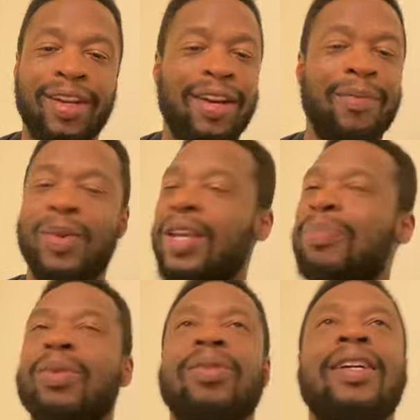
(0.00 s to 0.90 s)
up,
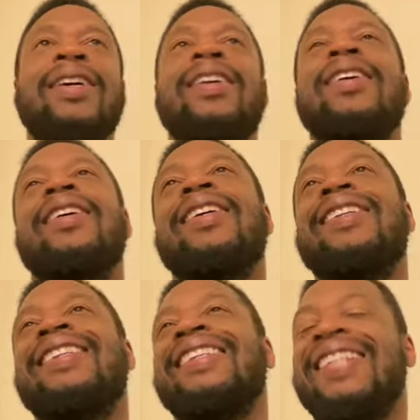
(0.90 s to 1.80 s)
people?
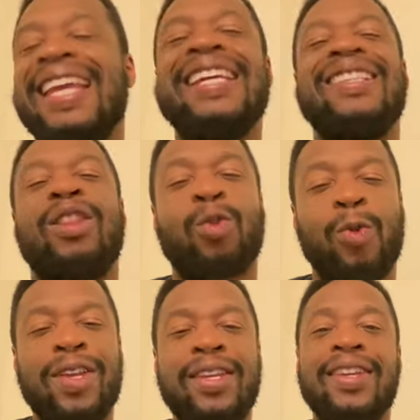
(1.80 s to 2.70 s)
Day
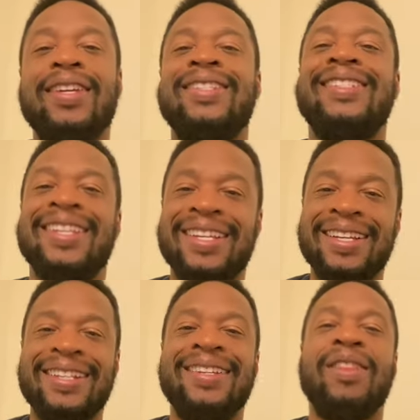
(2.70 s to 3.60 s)
three is
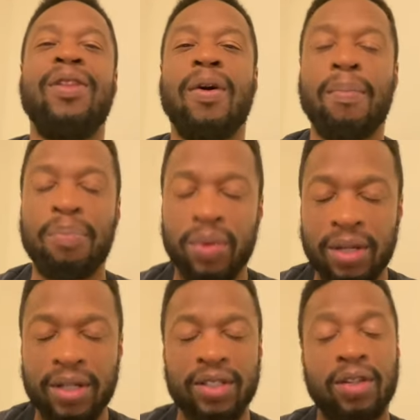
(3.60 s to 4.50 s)
in the
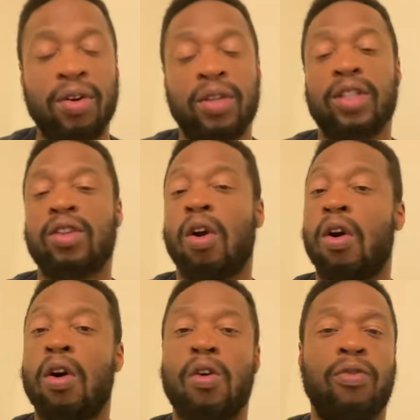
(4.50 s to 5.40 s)
books on this
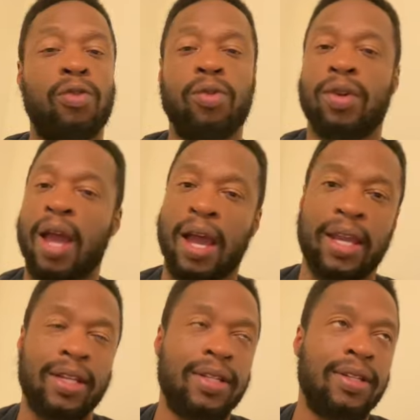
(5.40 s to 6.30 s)
all fruit
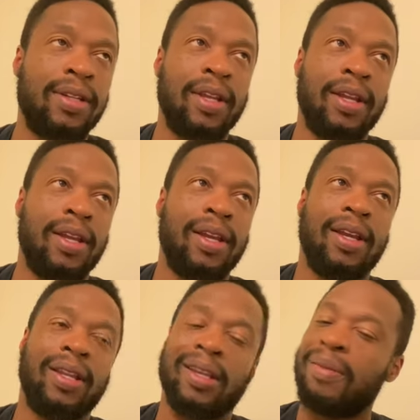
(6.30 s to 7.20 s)
diet.
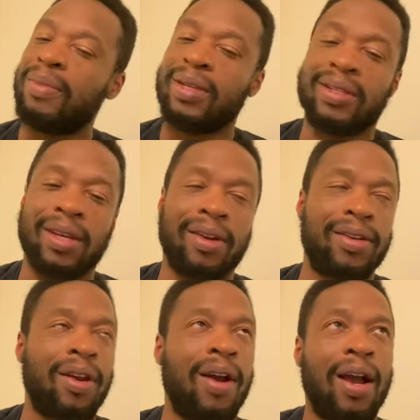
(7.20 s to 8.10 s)
And let me tell
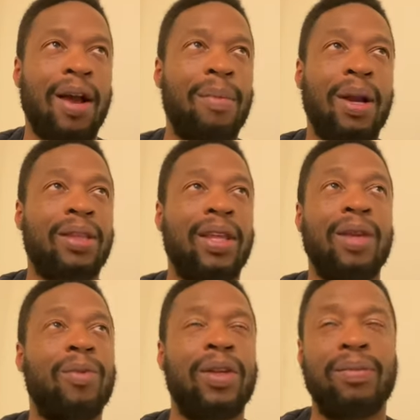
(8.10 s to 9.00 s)
y'all how my day
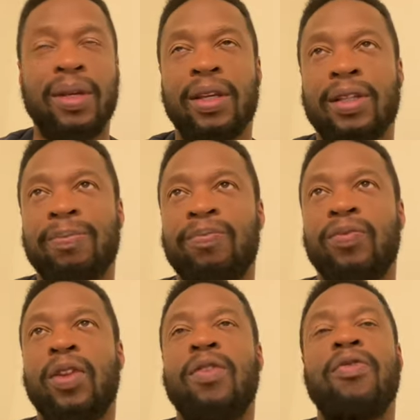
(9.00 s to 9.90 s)
went, man.
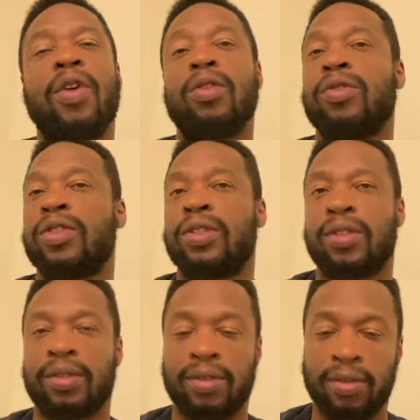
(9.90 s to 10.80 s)
First,
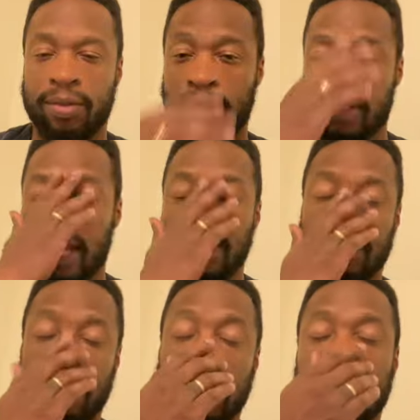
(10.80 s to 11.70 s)
was not
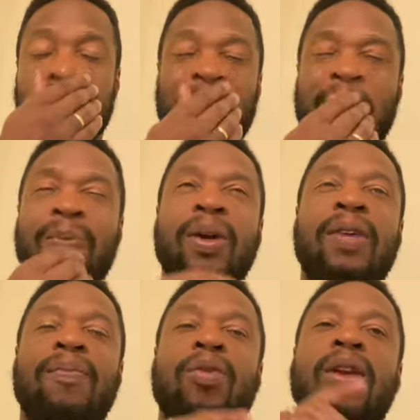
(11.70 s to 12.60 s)
expecting this,
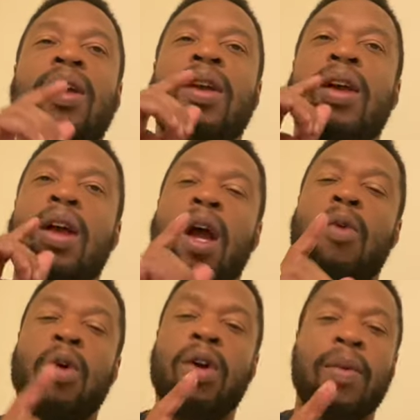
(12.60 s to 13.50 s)
but I
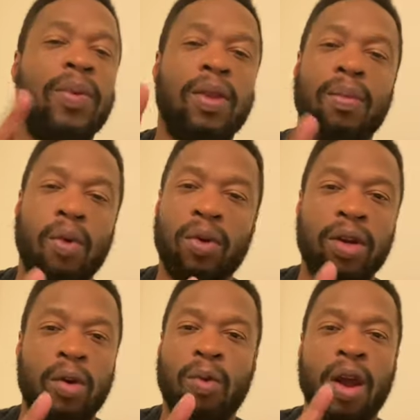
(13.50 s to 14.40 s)
woke up in the
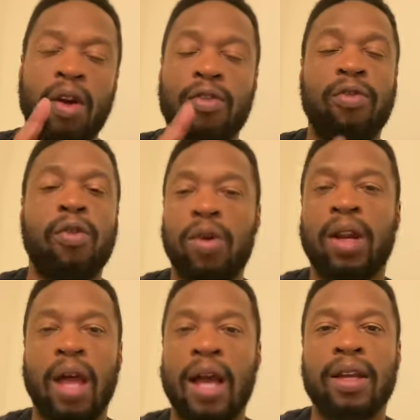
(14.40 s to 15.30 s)
morning around 4
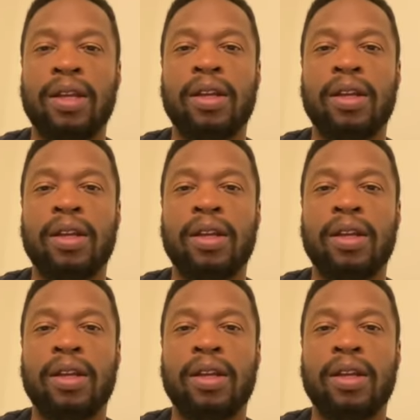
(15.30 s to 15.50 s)
o'clock,